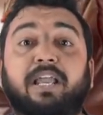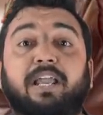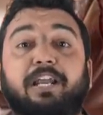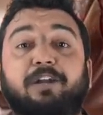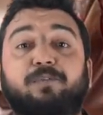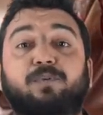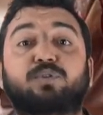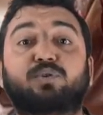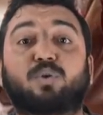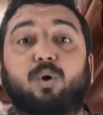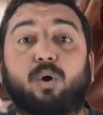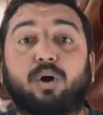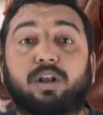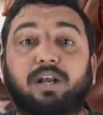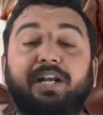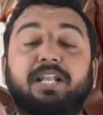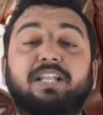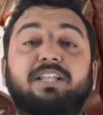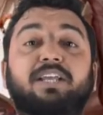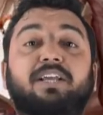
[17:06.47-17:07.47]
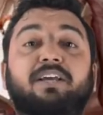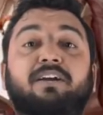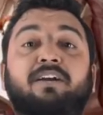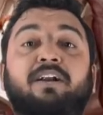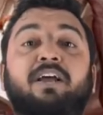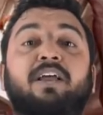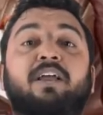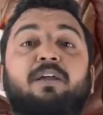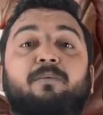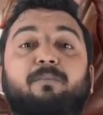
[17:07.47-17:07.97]
It was already
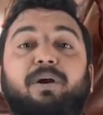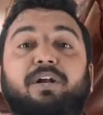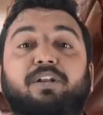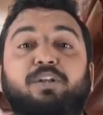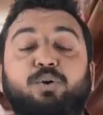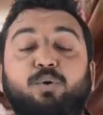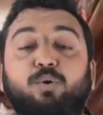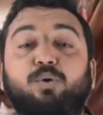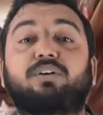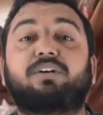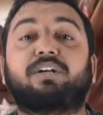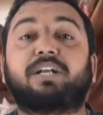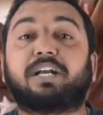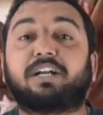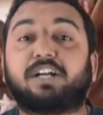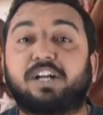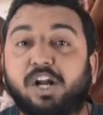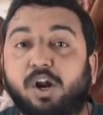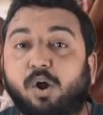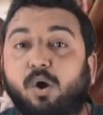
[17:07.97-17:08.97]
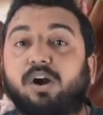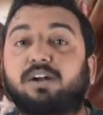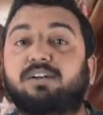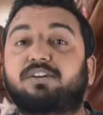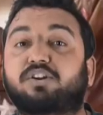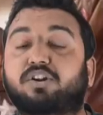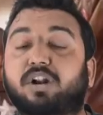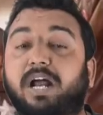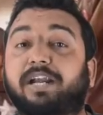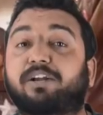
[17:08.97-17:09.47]
there, but you did
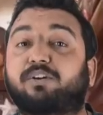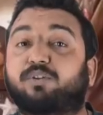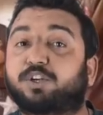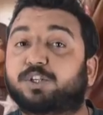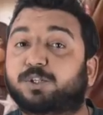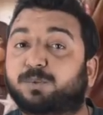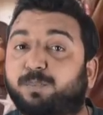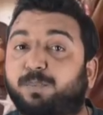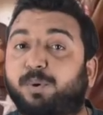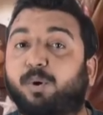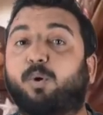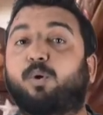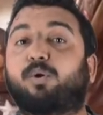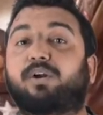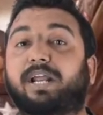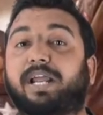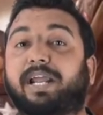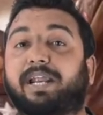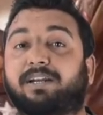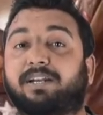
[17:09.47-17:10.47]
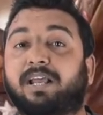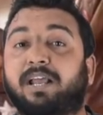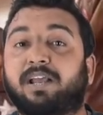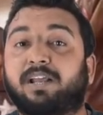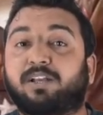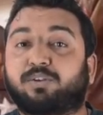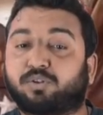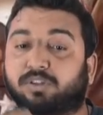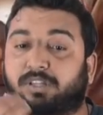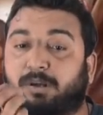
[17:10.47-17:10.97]
not try to explore it.
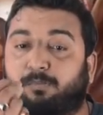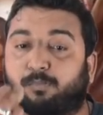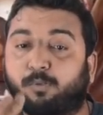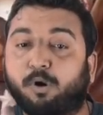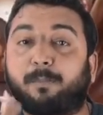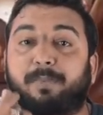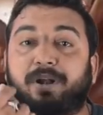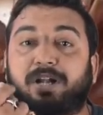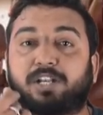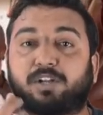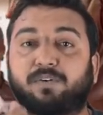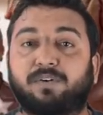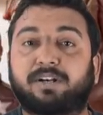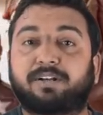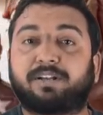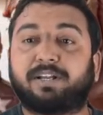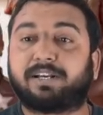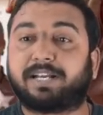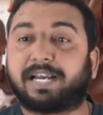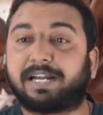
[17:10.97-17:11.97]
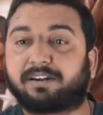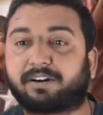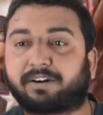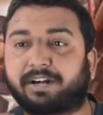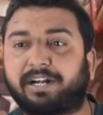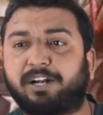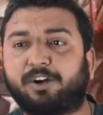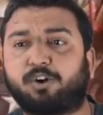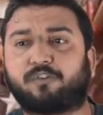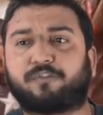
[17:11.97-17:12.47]
So the moment you'll get
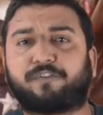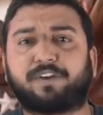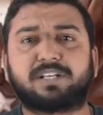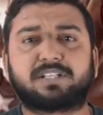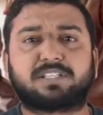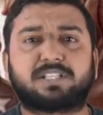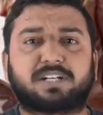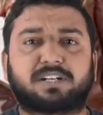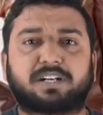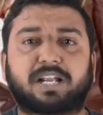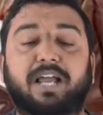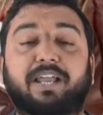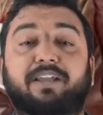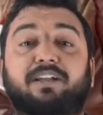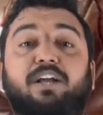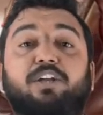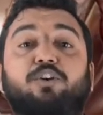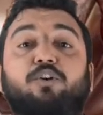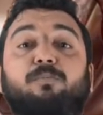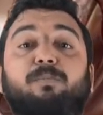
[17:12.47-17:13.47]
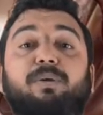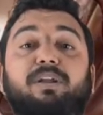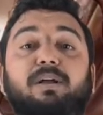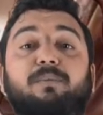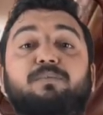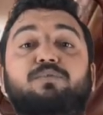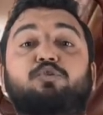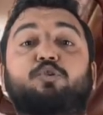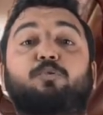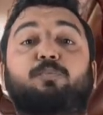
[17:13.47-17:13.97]
ready to face the tiger, you'll
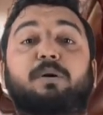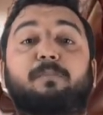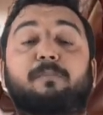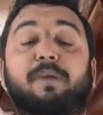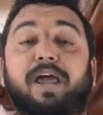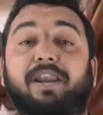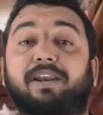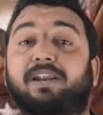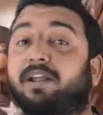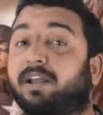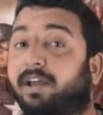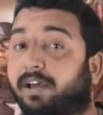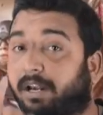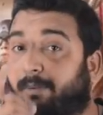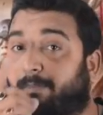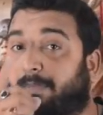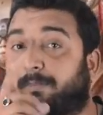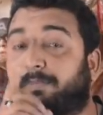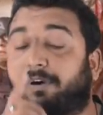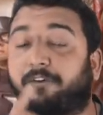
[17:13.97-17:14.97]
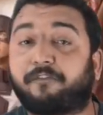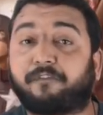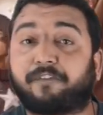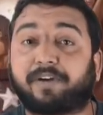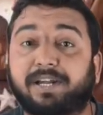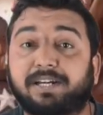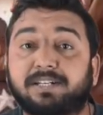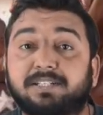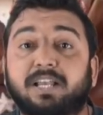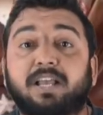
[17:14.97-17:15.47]
become Superman. Remember,
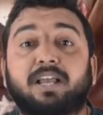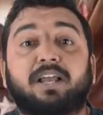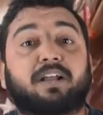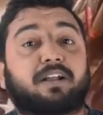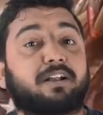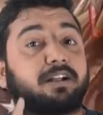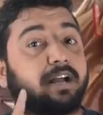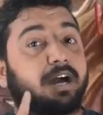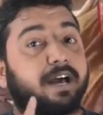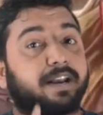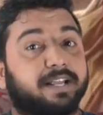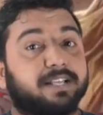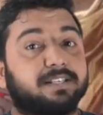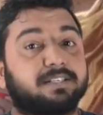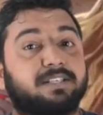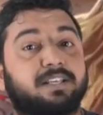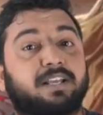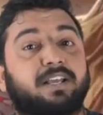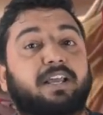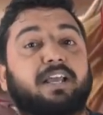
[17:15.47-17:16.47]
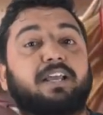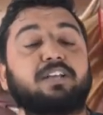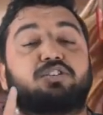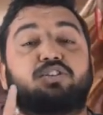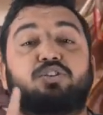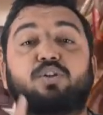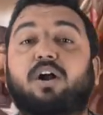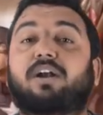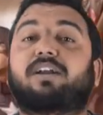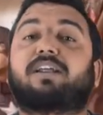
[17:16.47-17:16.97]
friends, courage is
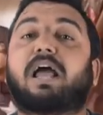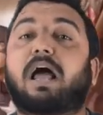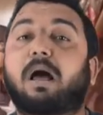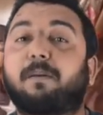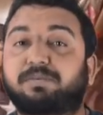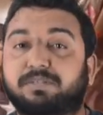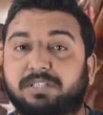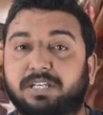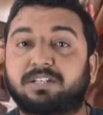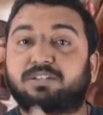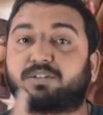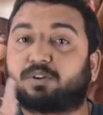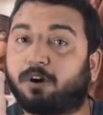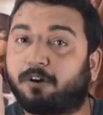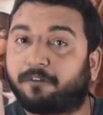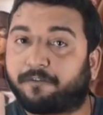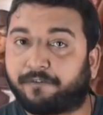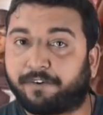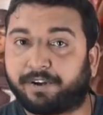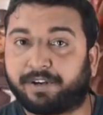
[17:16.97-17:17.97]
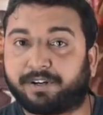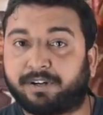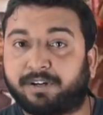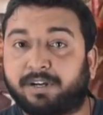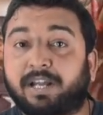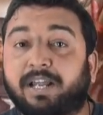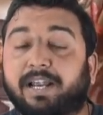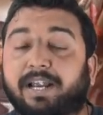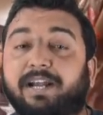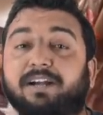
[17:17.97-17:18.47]
not absence of fear.
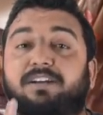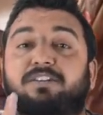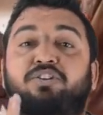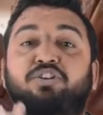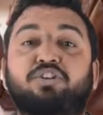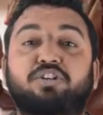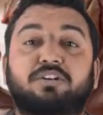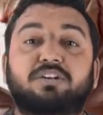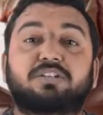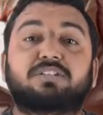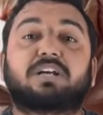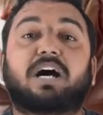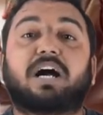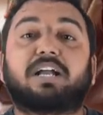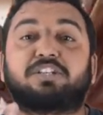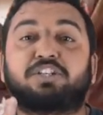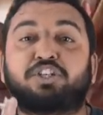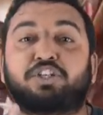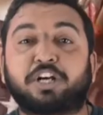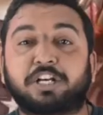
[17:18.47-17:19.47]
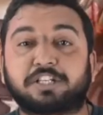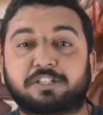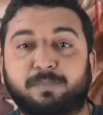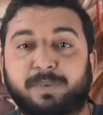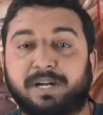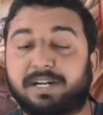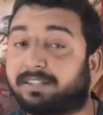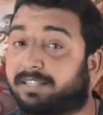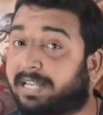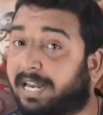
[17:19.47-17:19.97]
It's just a
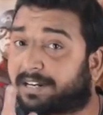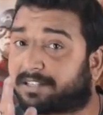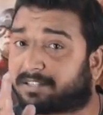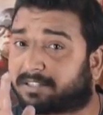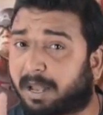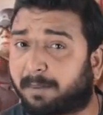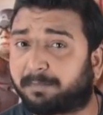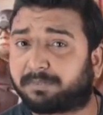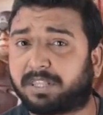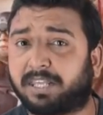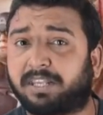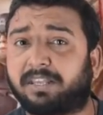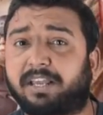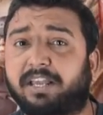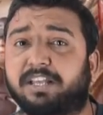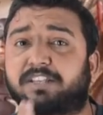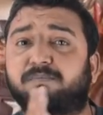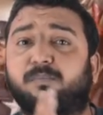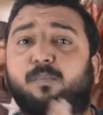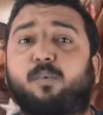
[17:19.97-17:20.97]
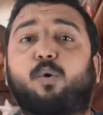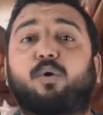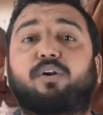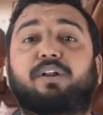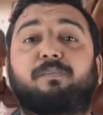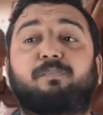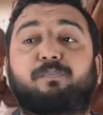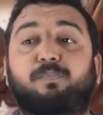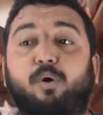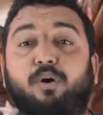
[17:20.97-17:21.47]
judgment that something is more
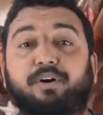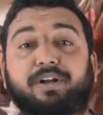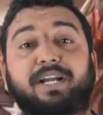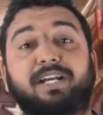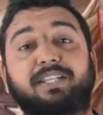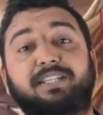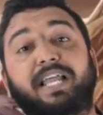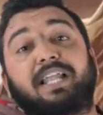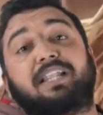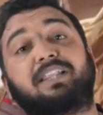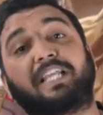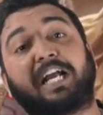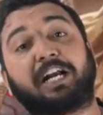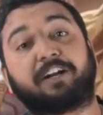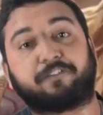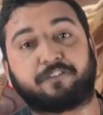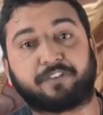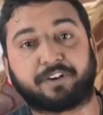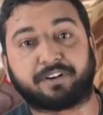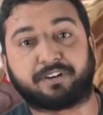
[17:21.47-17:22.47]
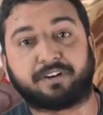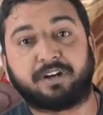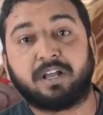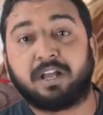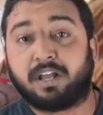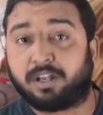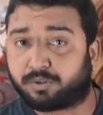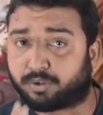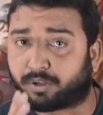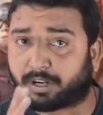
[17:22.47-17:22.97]
important than that fear.
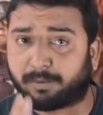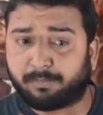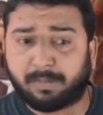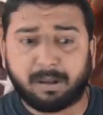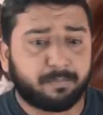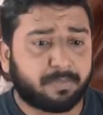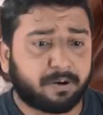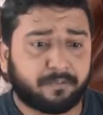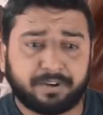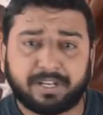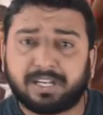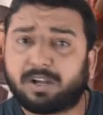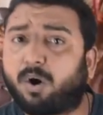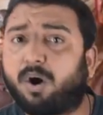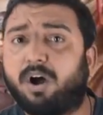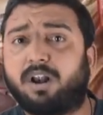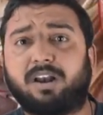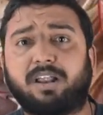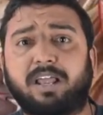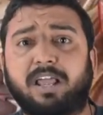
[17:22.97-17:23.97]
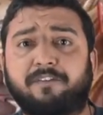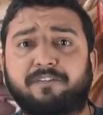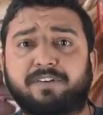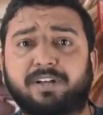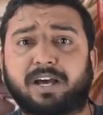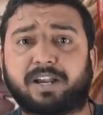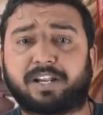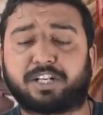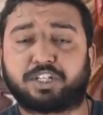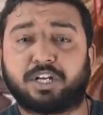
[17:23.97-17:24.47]
So remember, we all have
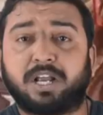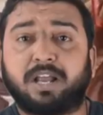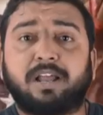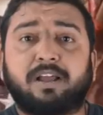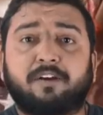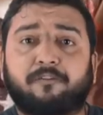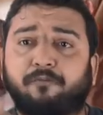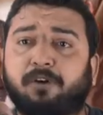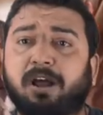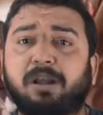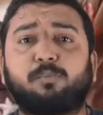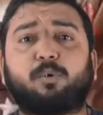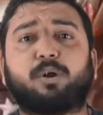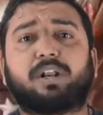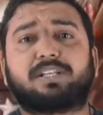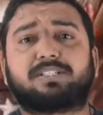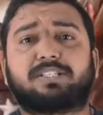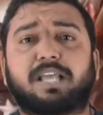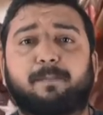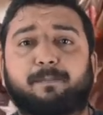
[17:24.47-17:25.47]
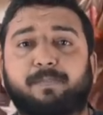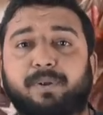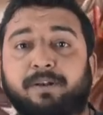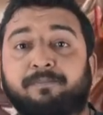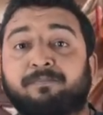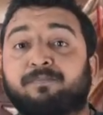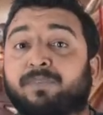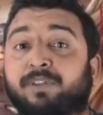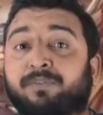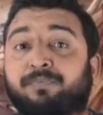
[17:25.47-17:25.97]
courage. One more example.